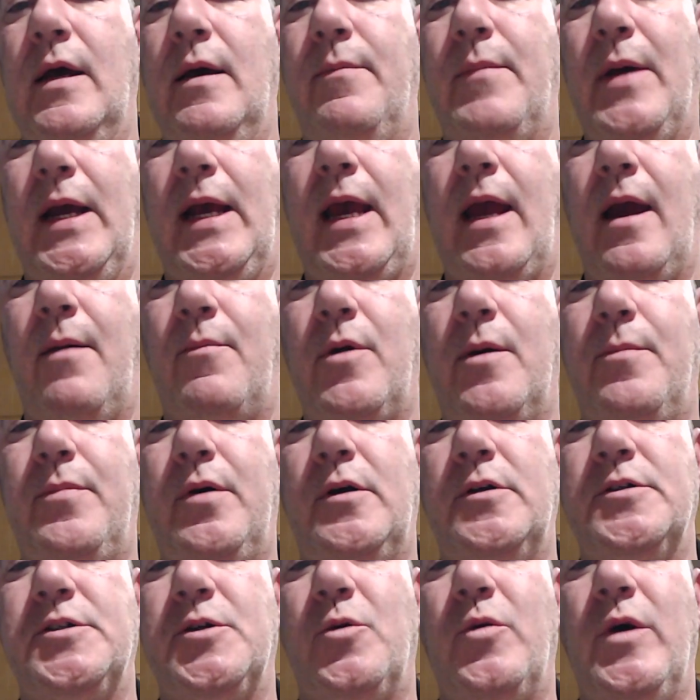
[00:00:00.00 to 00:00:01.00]
my camera
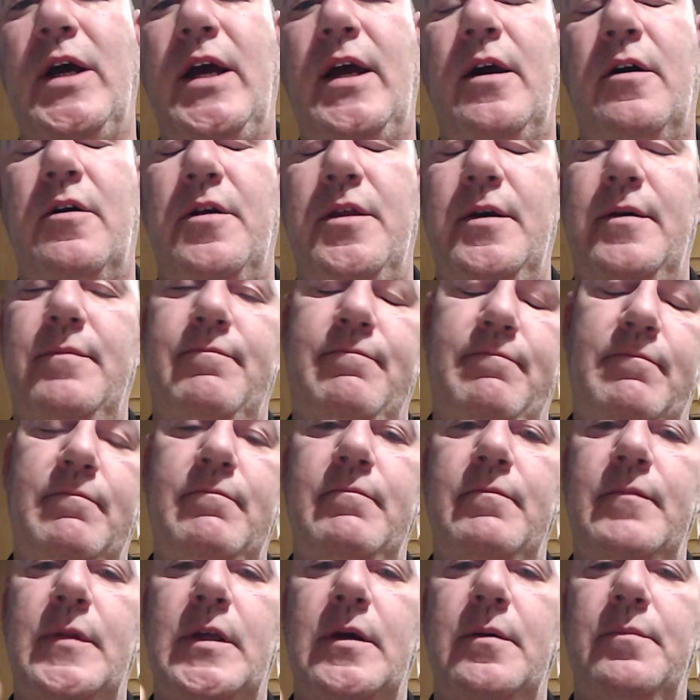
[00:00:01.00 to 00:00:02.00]
pulls away, or the
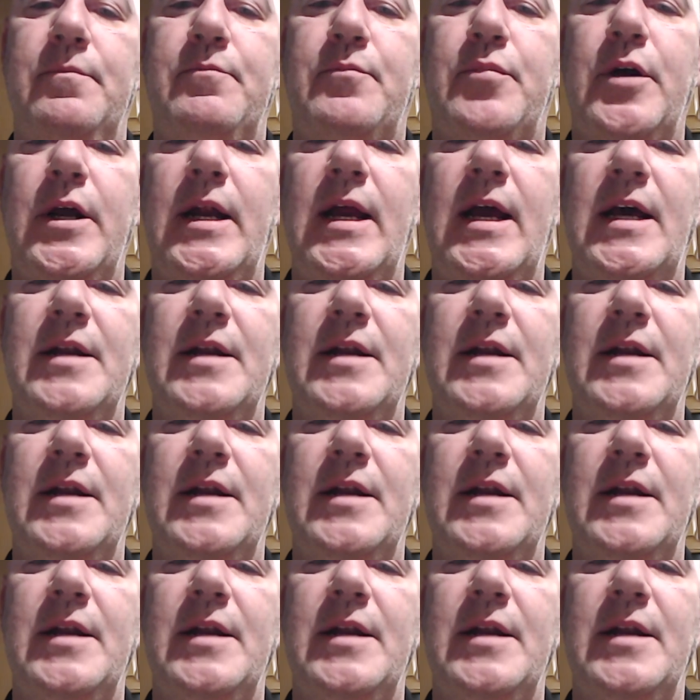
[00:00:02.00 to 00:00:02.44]
print